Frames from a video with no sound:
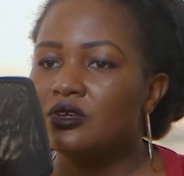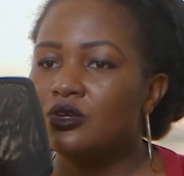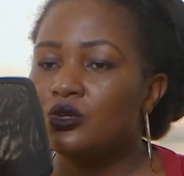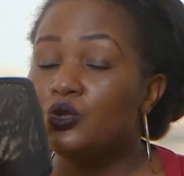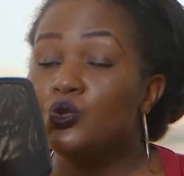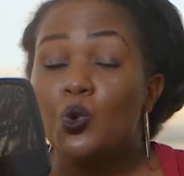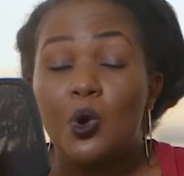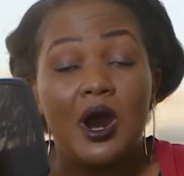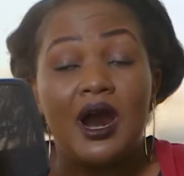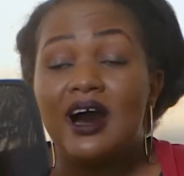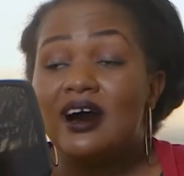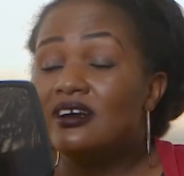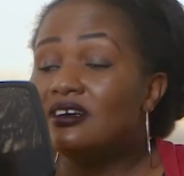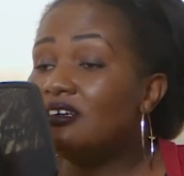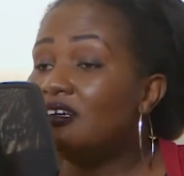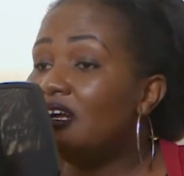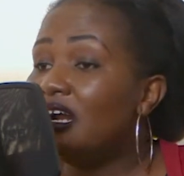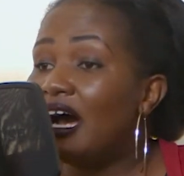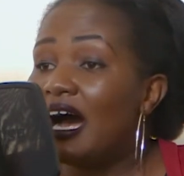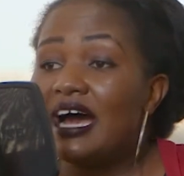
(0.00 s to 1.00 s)
You
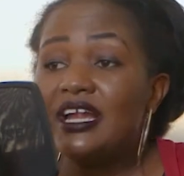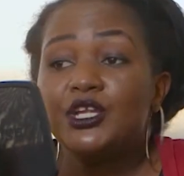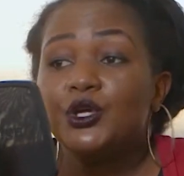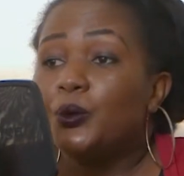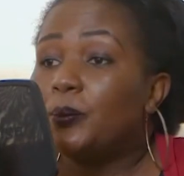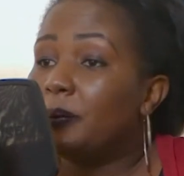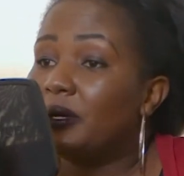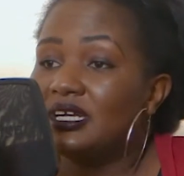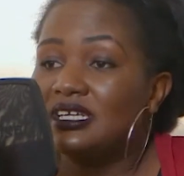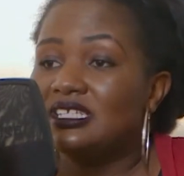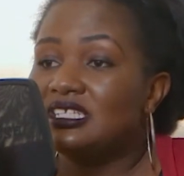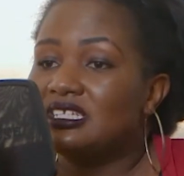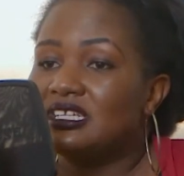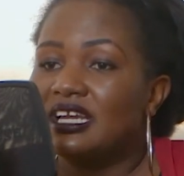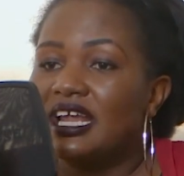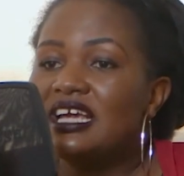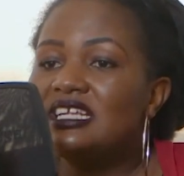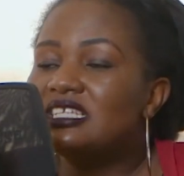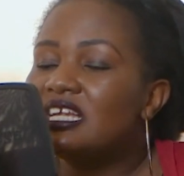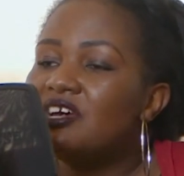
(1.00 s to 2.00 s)
are a new
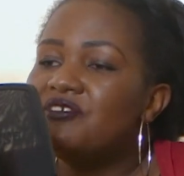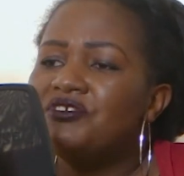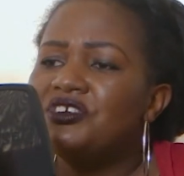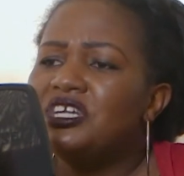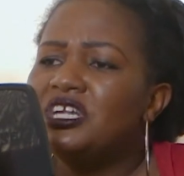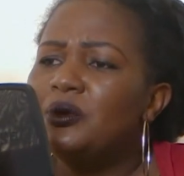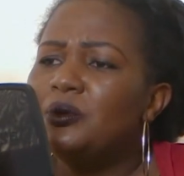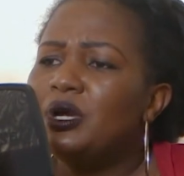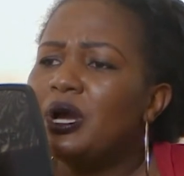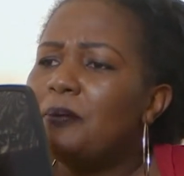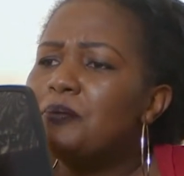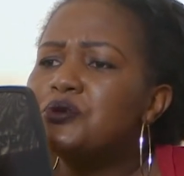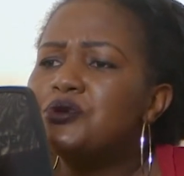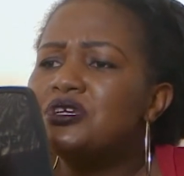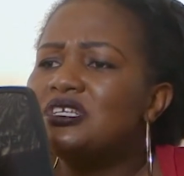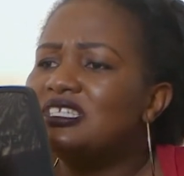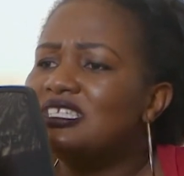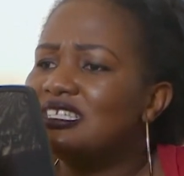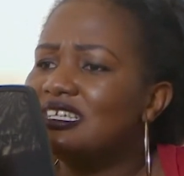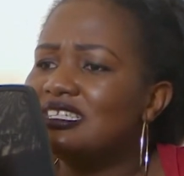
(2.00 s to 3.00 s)
person, and every day we are
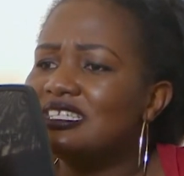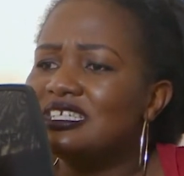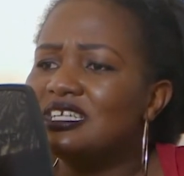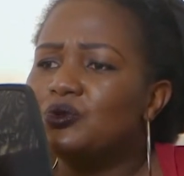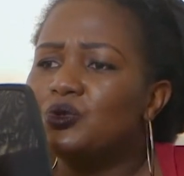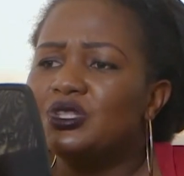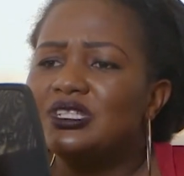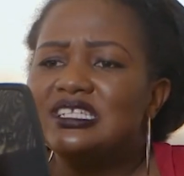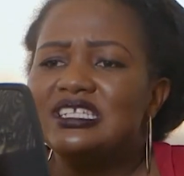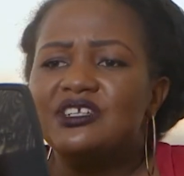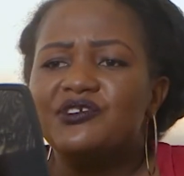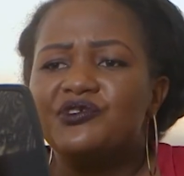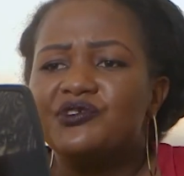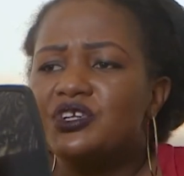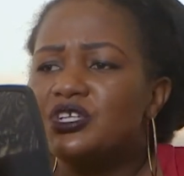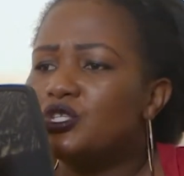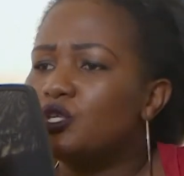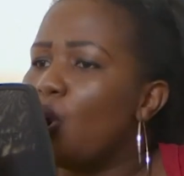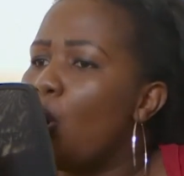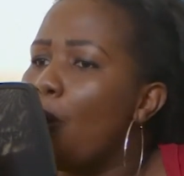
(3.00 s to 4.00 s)
presented with
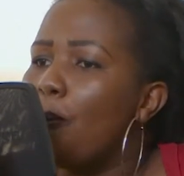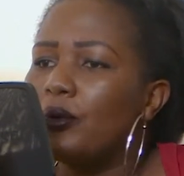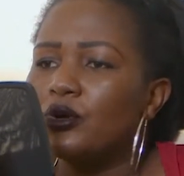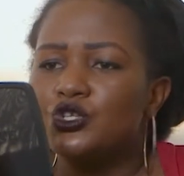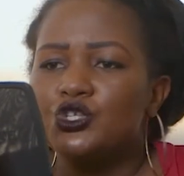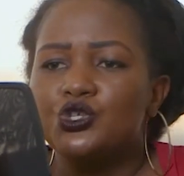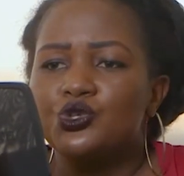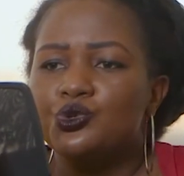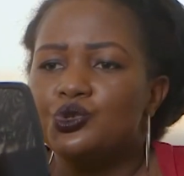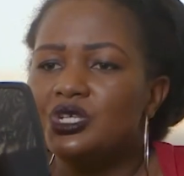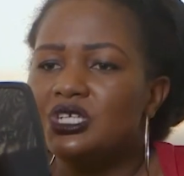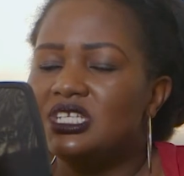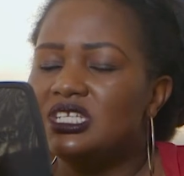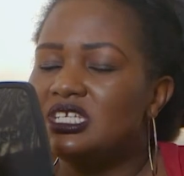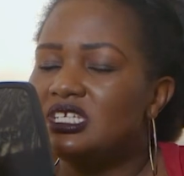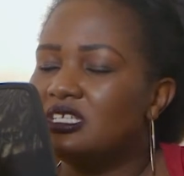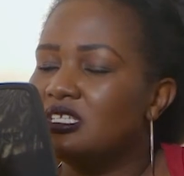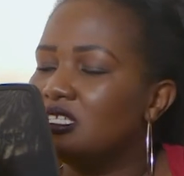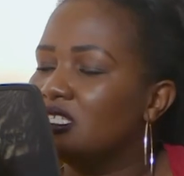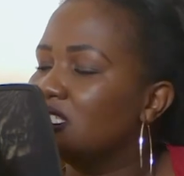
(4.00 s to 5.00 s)
different
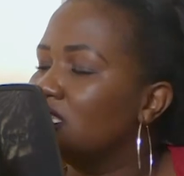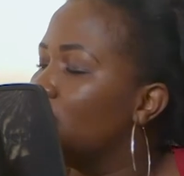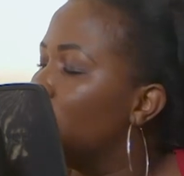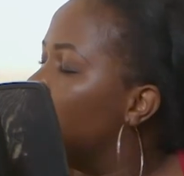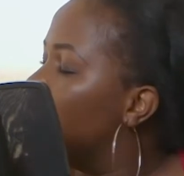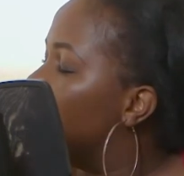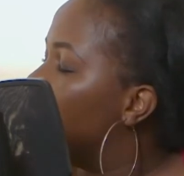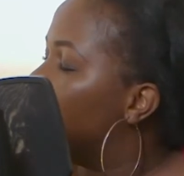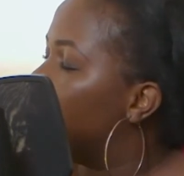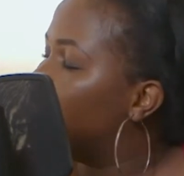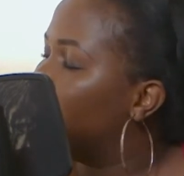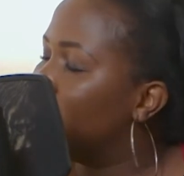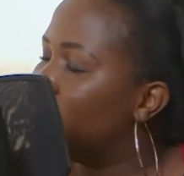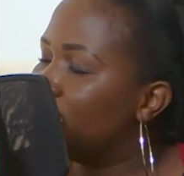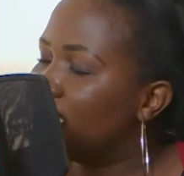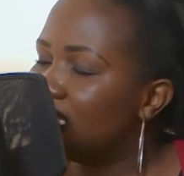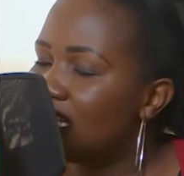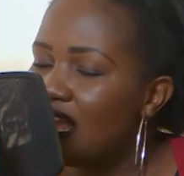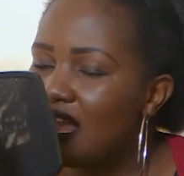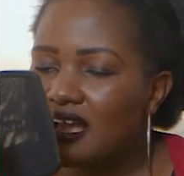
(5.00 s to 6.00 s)
opportunities.
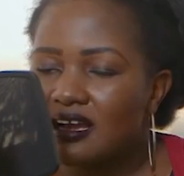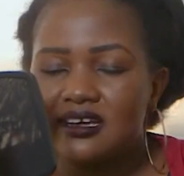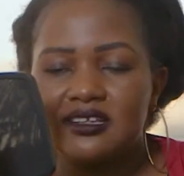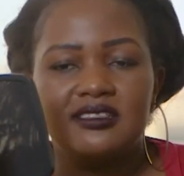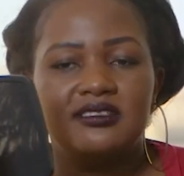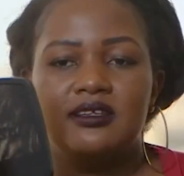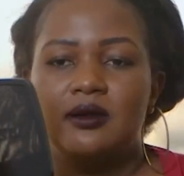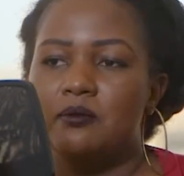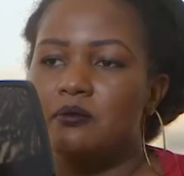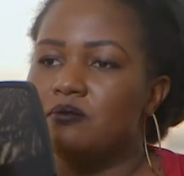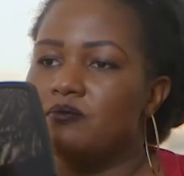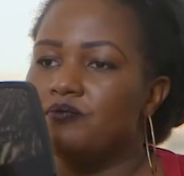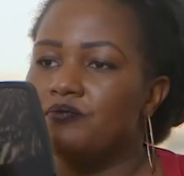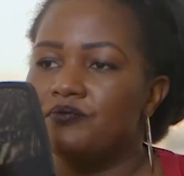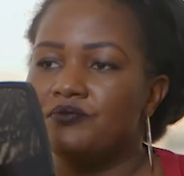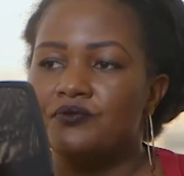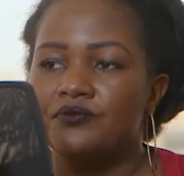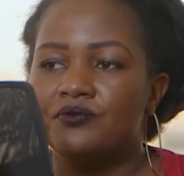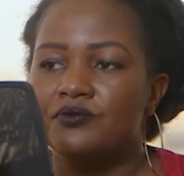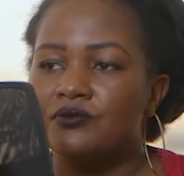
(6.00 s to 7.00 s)
Take them
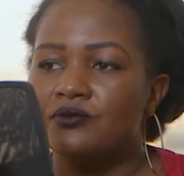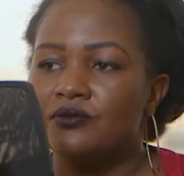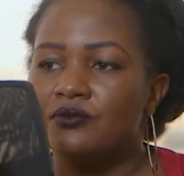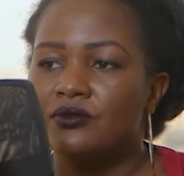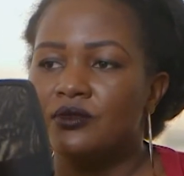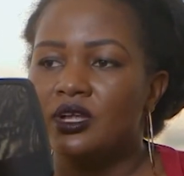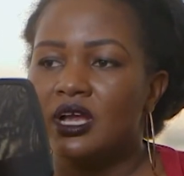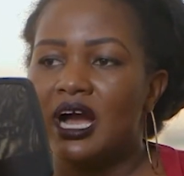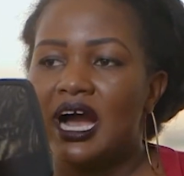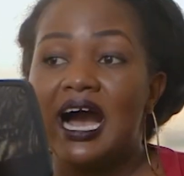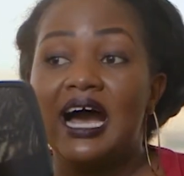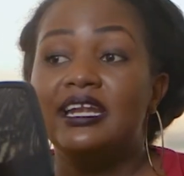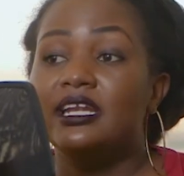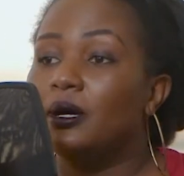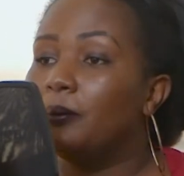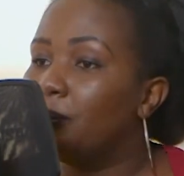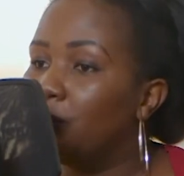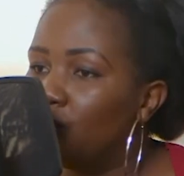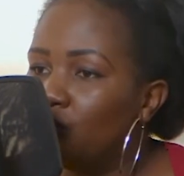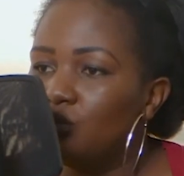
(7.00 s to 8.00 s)

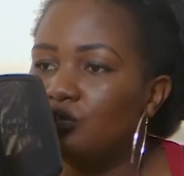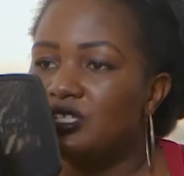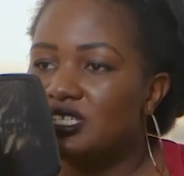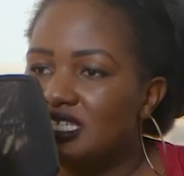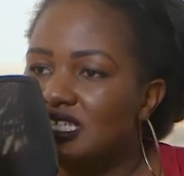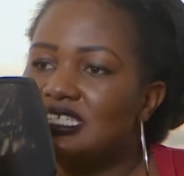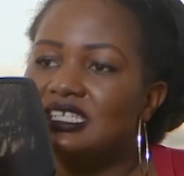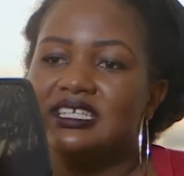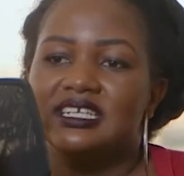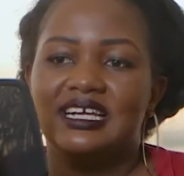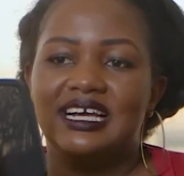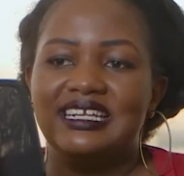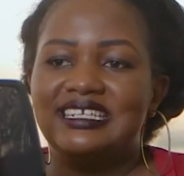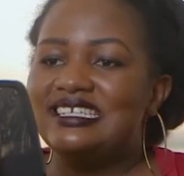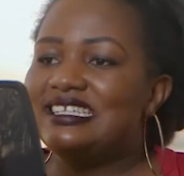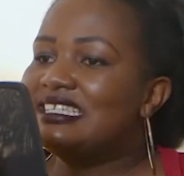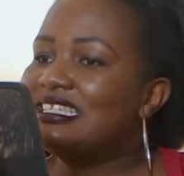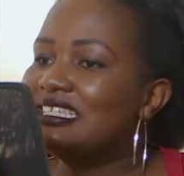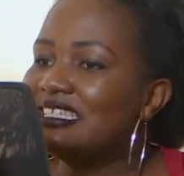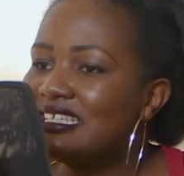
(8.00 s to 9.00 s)

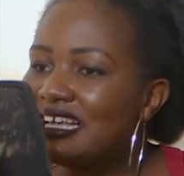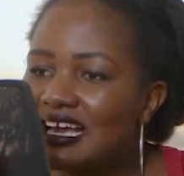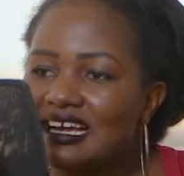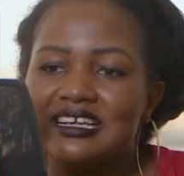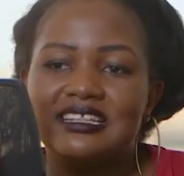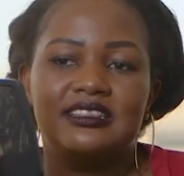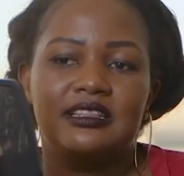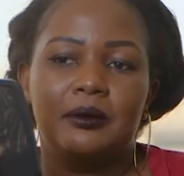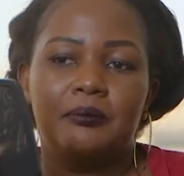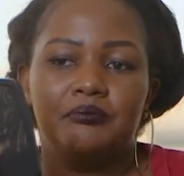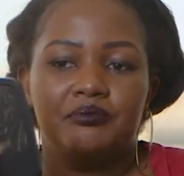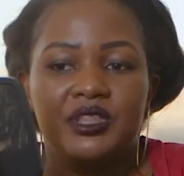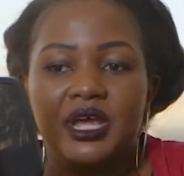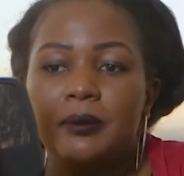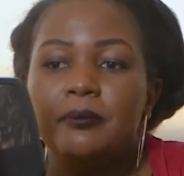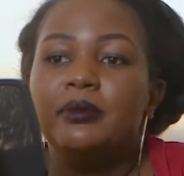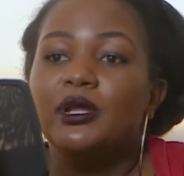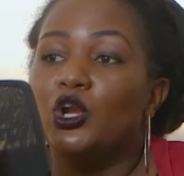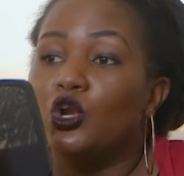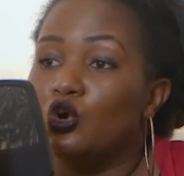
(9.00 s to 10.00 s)
unapologetically. Take them.
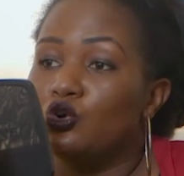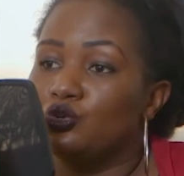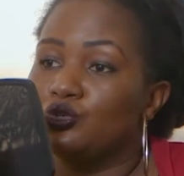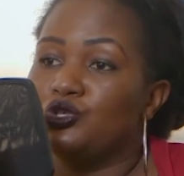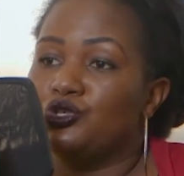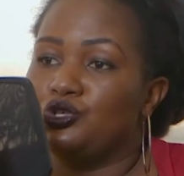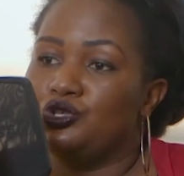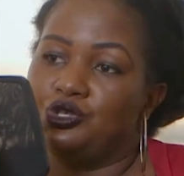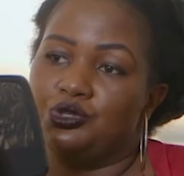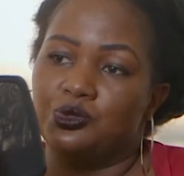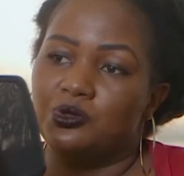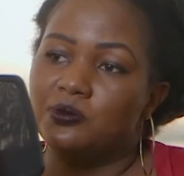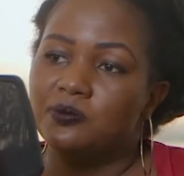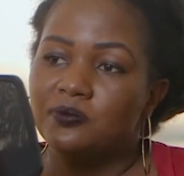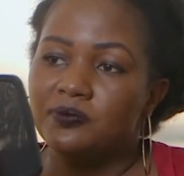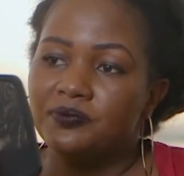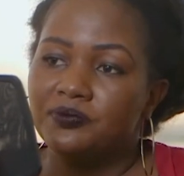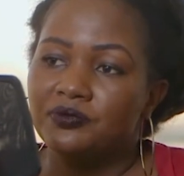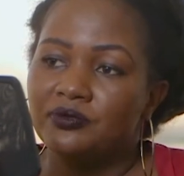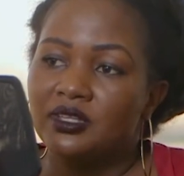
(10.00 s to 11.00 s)
They belong to you.
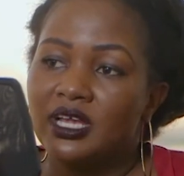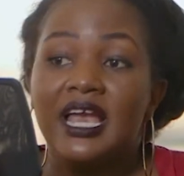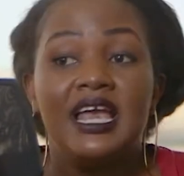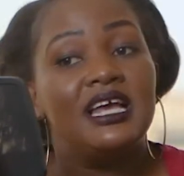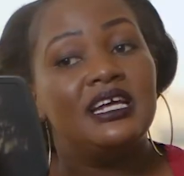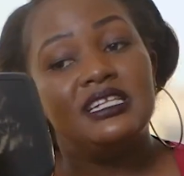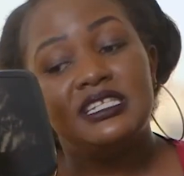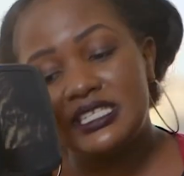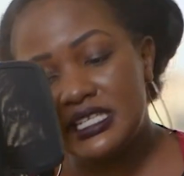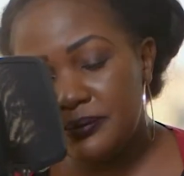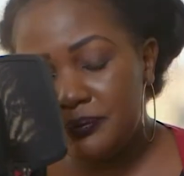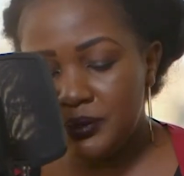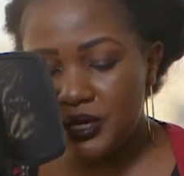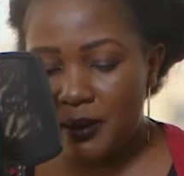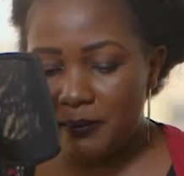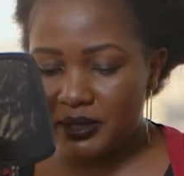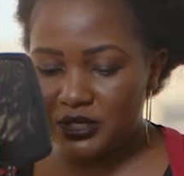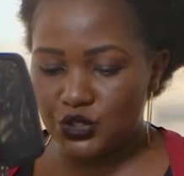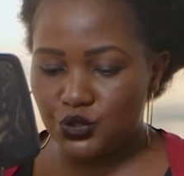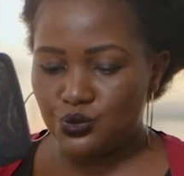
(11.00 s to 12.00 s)
Tip
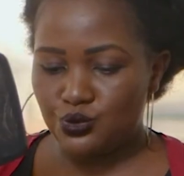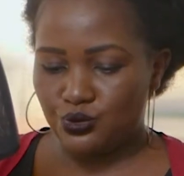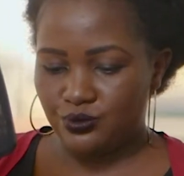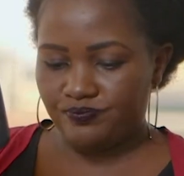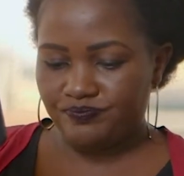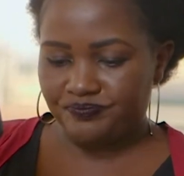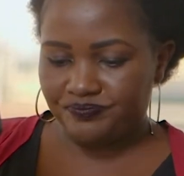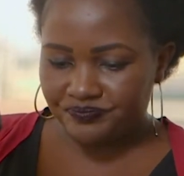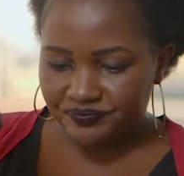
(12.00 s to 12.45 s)
number 2.